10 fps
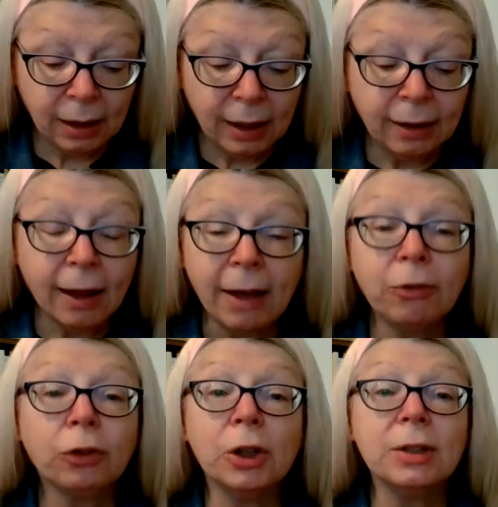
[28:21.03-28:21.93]
and
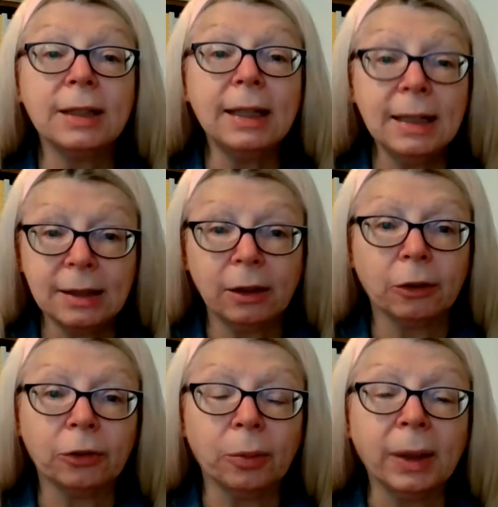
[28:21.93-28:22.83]
life grows easier
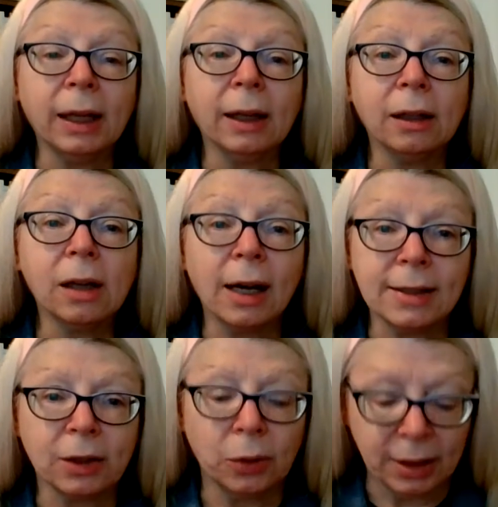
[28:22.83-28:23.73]
for me in
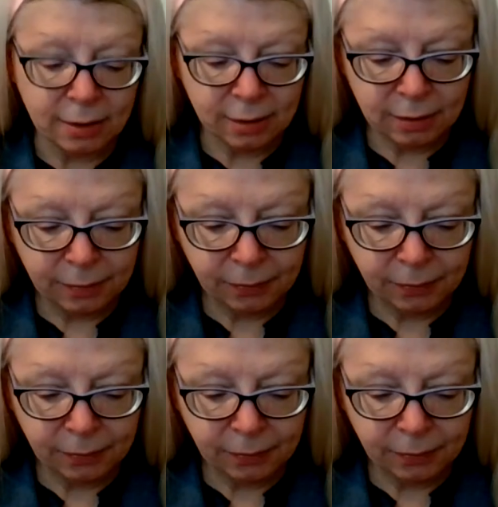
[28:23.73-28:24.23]
consequence.